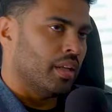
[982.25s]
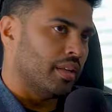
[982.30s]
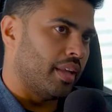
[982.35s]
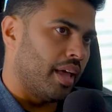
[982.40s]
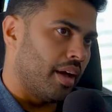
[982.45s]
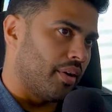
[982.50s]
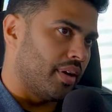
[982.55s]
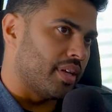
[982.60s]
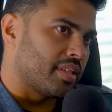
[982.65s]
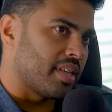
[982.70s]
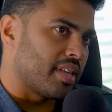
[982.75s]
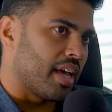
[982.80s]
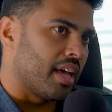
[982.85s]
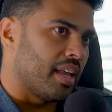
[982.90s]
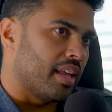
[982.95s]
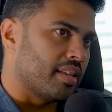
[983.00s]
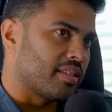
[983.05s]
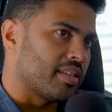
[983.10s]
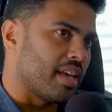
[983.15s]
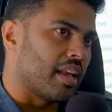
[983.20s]
Now, is
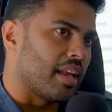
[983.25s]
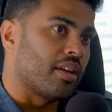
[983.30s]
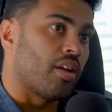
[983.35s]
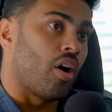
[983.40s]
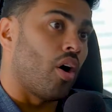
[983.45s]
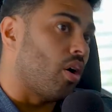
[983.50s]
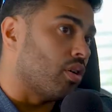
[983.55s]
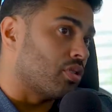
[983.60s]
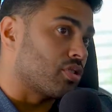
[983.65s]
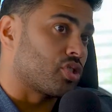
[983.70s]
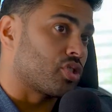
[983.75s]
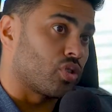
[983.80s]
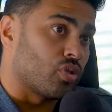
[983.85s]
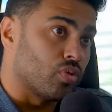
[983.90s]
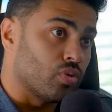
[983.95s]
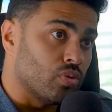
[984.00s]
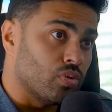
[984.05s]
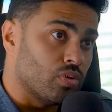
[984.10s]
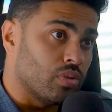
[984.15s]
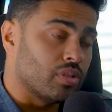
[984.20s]
that in all
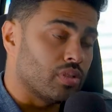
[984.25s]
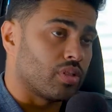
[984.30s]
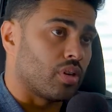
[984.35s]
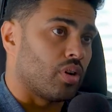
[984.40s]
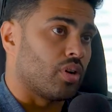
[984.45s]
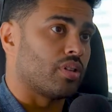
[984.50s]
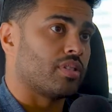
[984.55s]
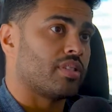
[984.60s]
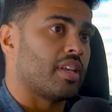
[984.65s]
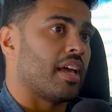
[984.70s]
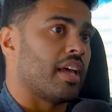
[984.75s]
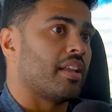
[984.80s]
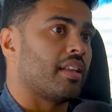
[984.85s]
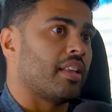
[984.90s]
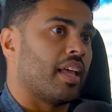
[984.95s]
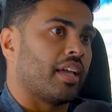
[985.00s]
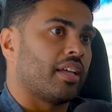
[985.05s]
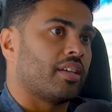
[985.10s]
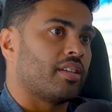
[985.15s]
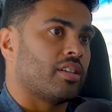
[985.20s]
schools, or is that in
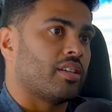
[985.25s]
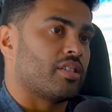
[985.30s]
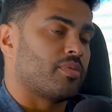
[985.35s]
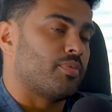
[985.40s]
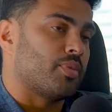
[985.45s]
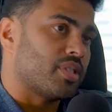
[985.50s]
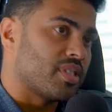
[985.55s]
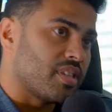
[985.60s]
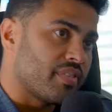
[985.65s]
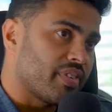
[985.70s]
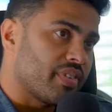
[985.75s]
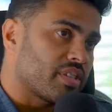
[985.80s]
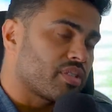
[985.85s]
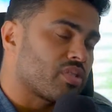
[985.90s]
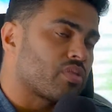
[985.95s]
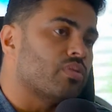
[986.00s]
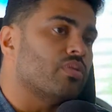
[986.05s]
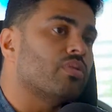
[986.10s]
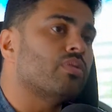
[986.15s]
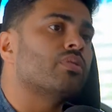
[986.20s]
like specific
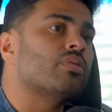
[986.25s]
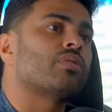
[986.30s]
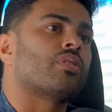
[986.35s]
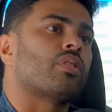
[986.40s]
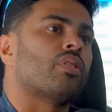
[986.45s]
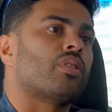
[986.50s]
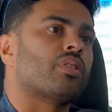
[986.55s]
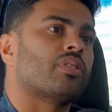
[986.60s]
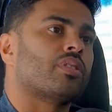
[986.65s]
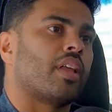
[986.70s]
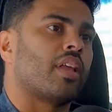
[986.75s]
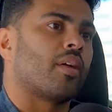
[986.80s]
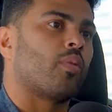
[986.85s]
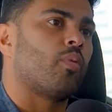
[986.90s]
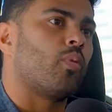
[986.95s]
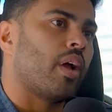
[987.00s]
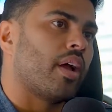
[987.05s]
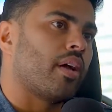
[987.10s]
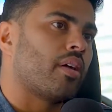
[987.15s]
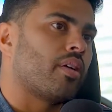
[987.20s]
schools, or like
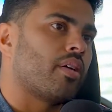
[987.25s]
where